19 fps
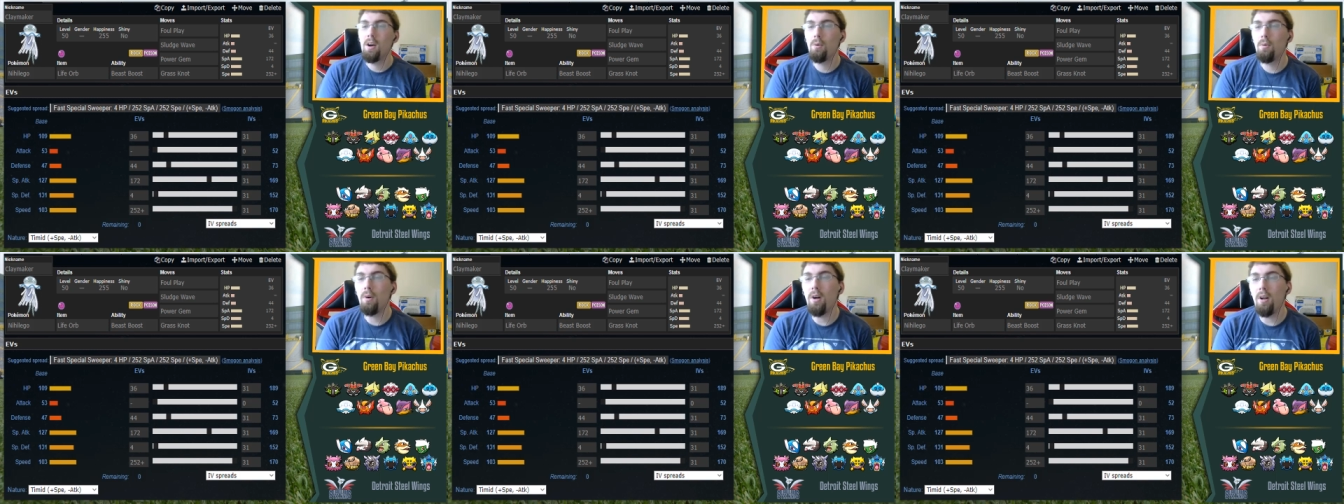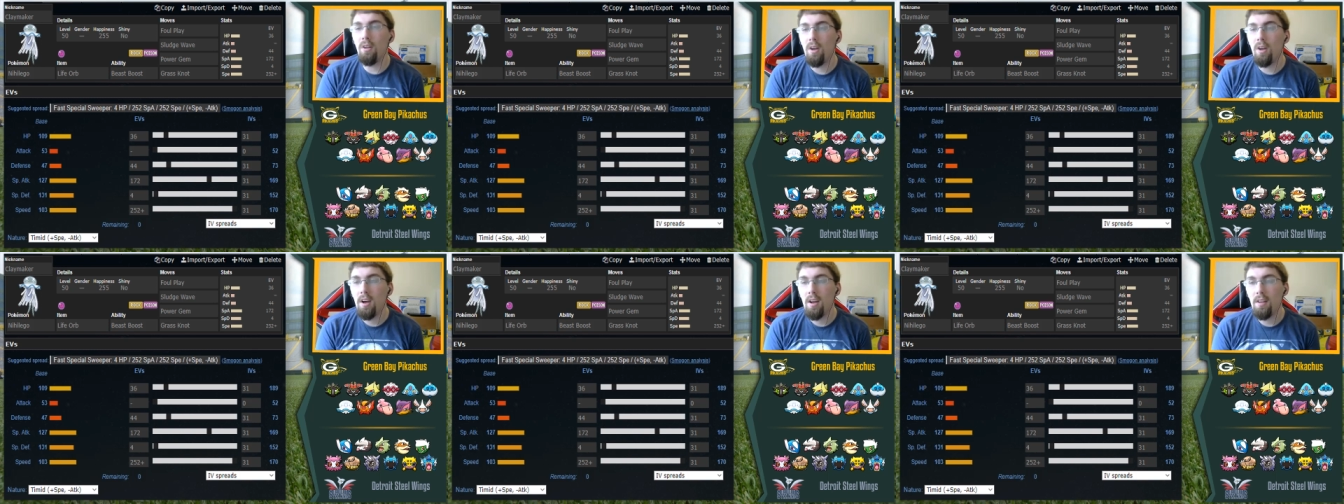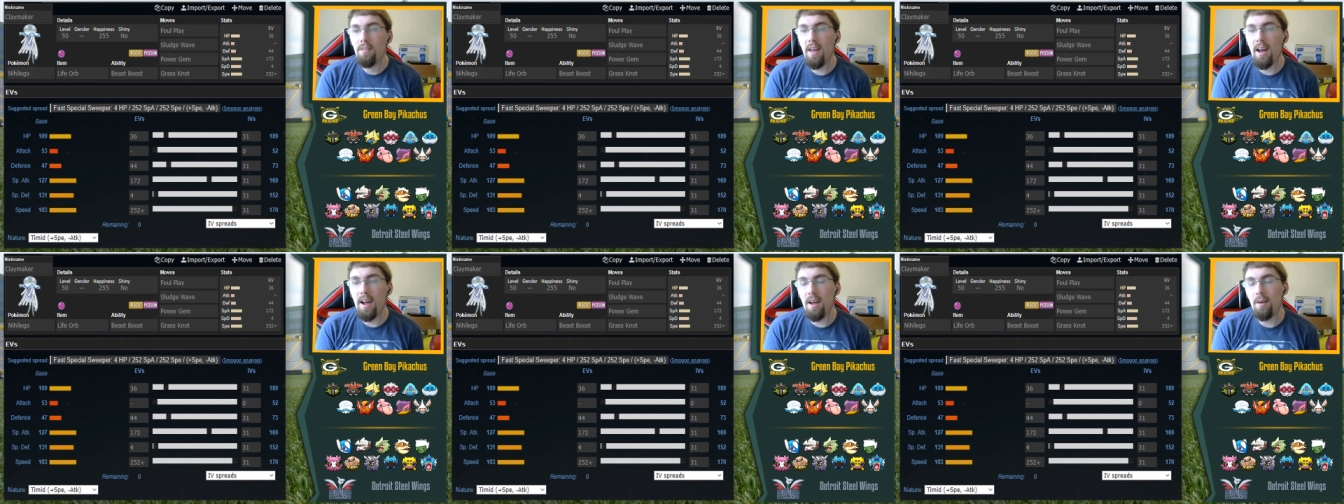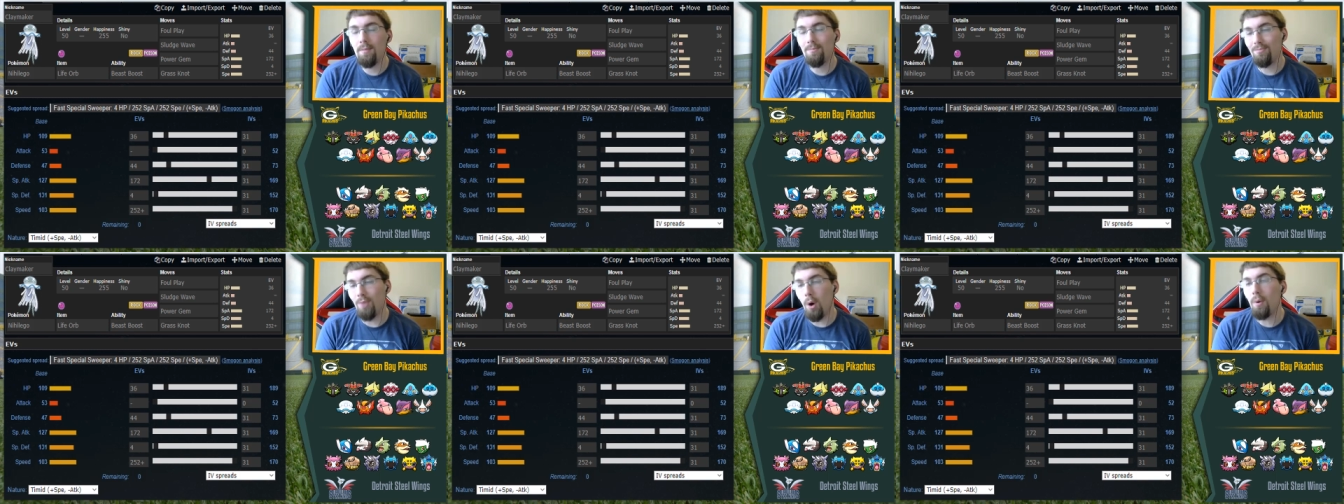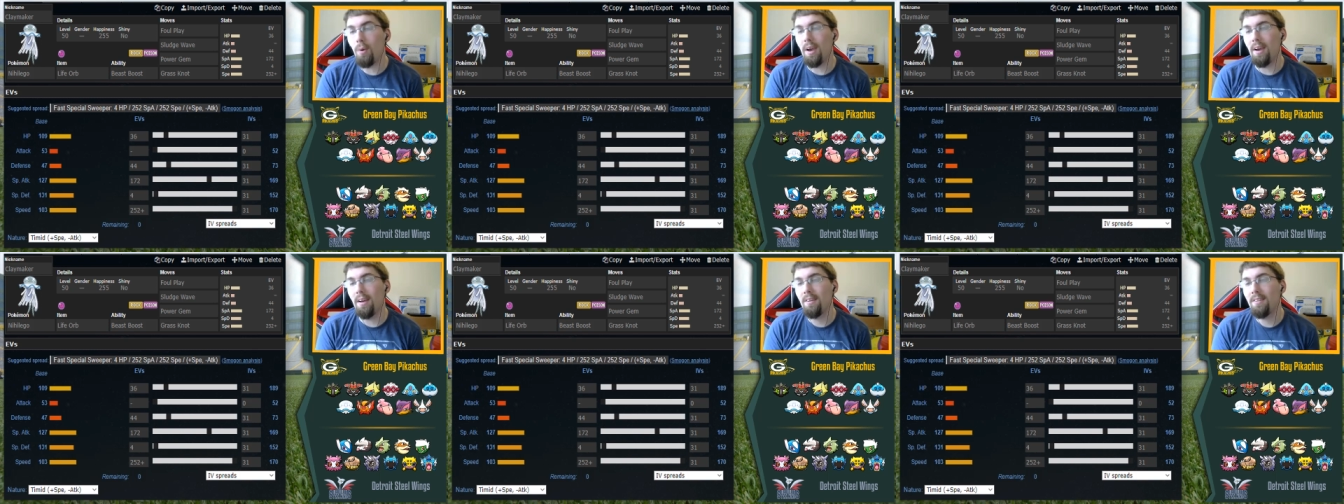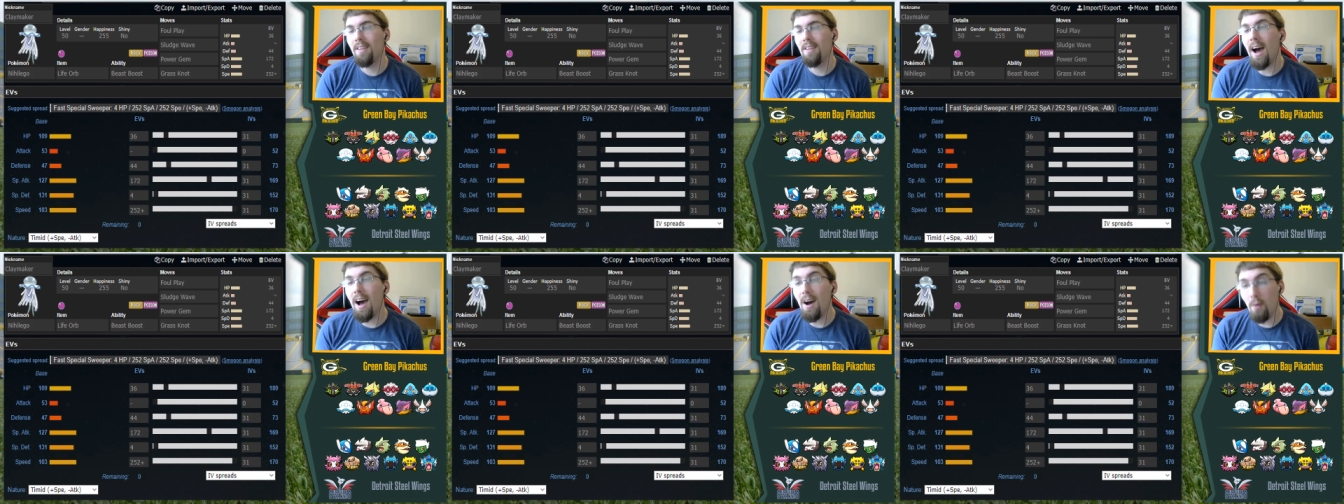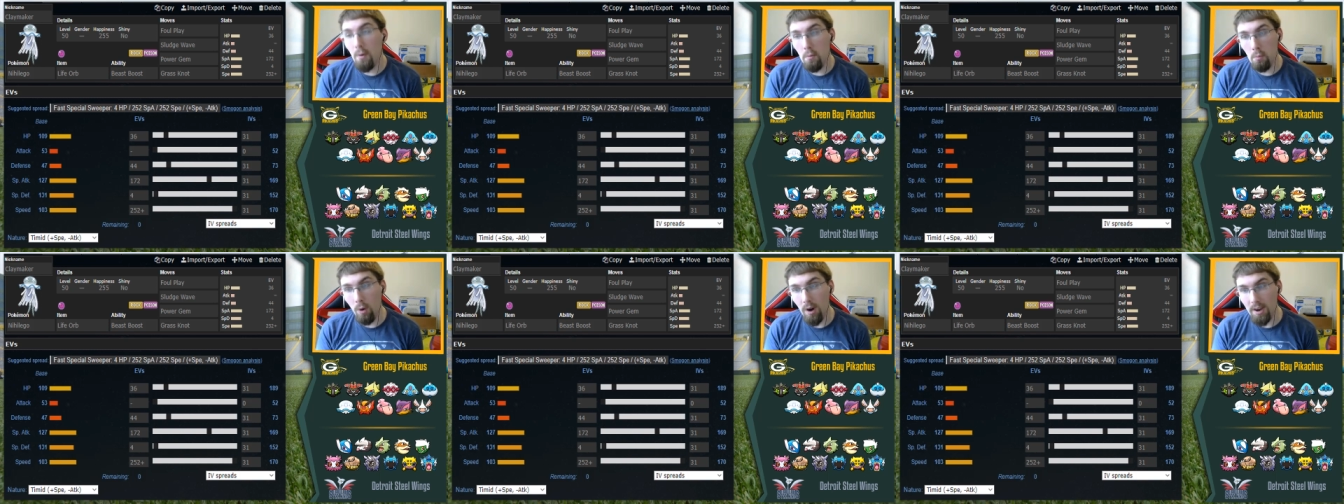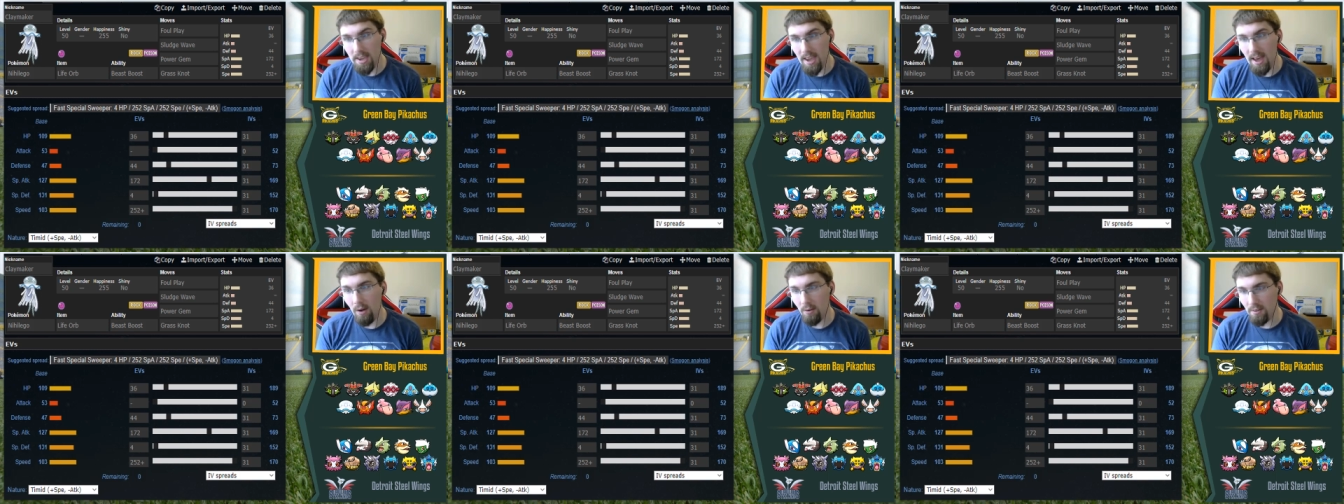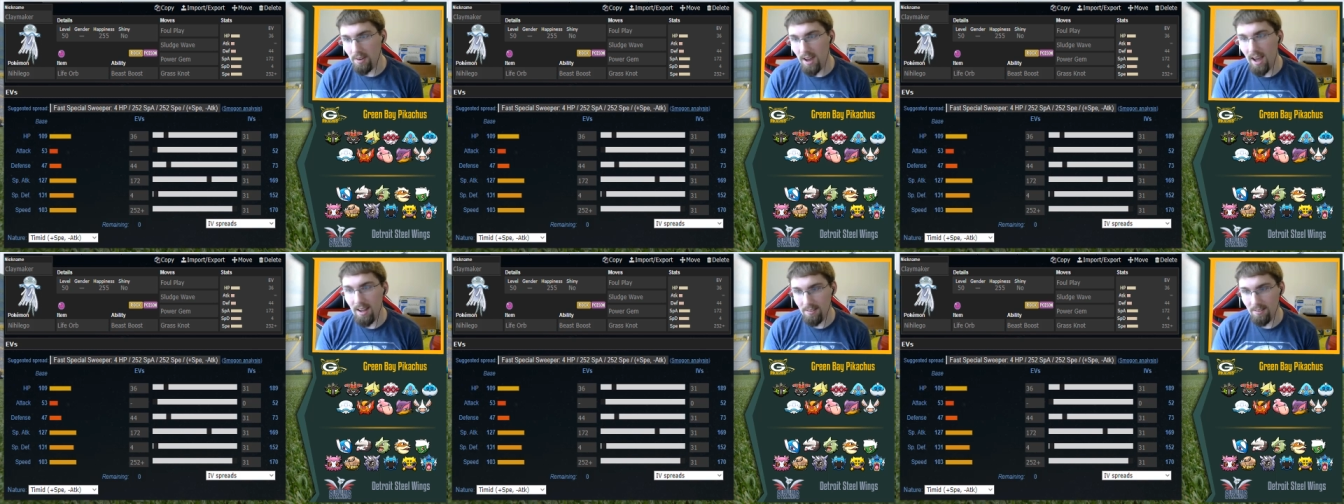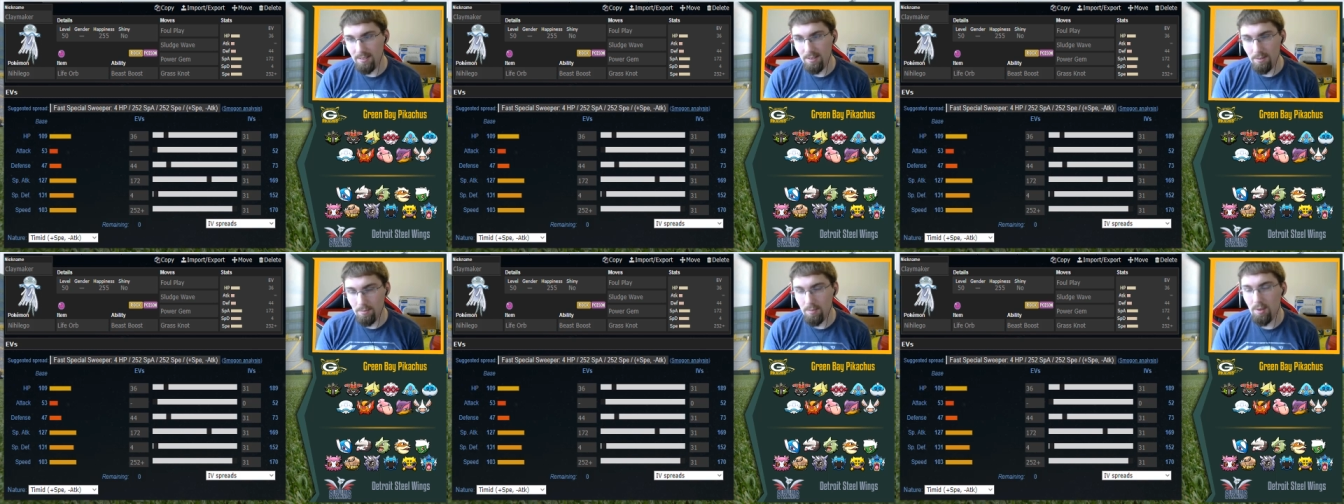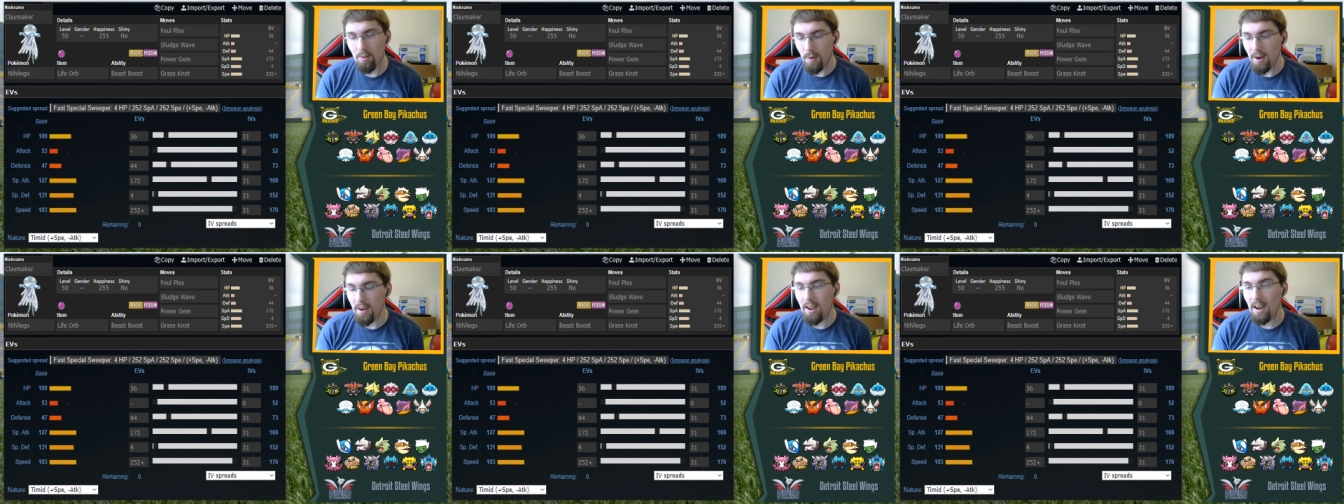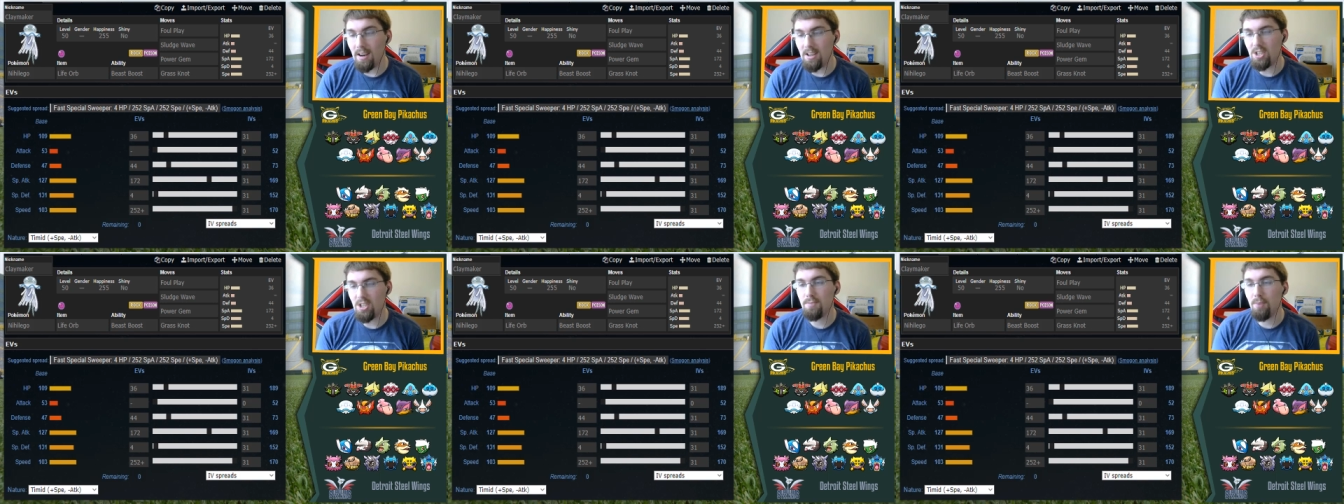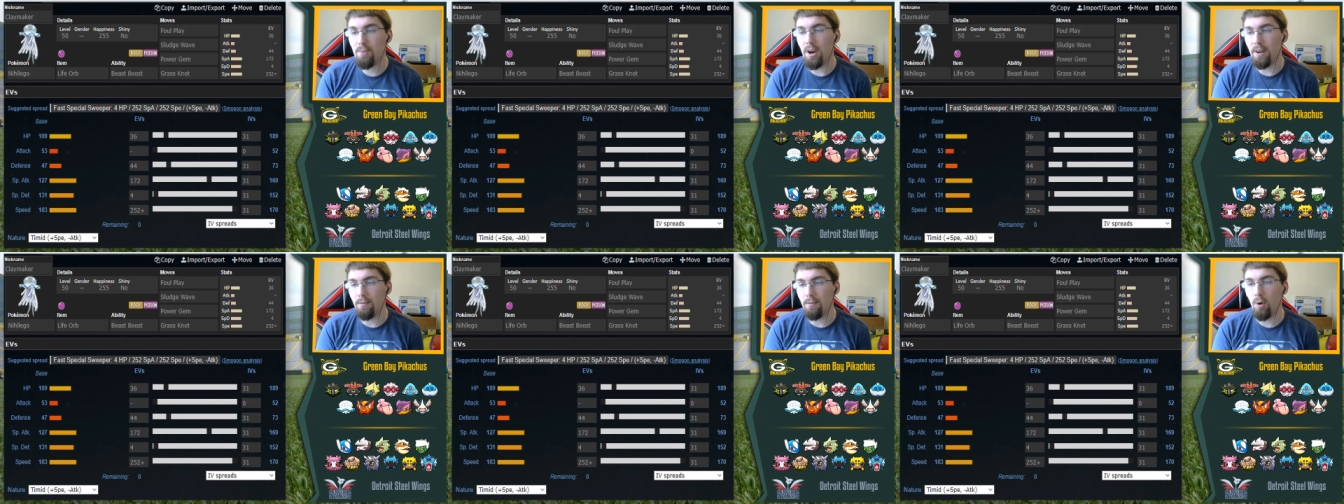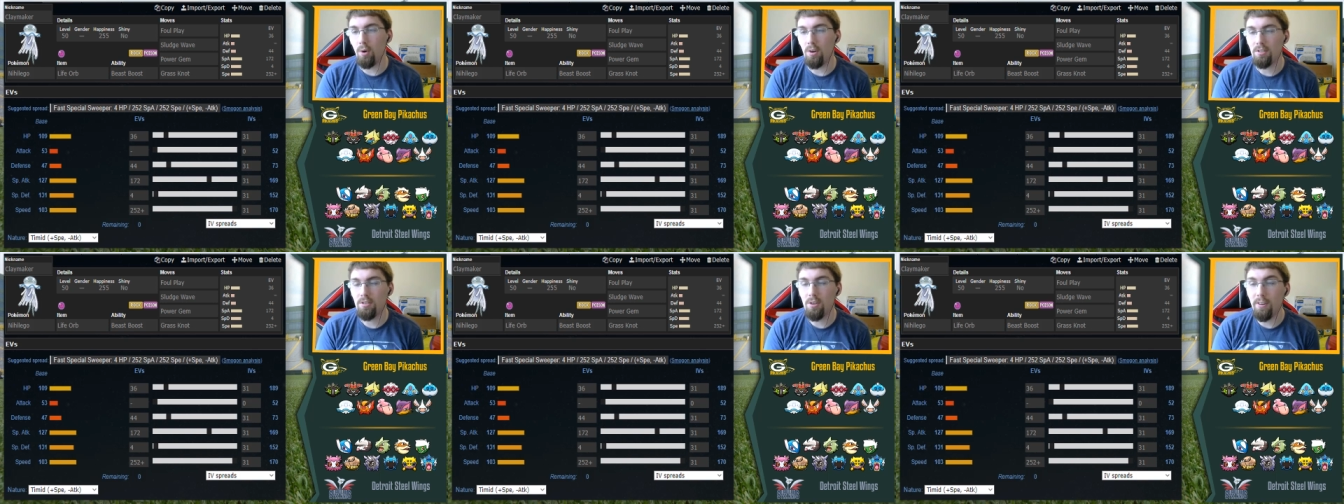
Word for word: Well, that uh, okay, not in one calc, not depending on his spread, of course.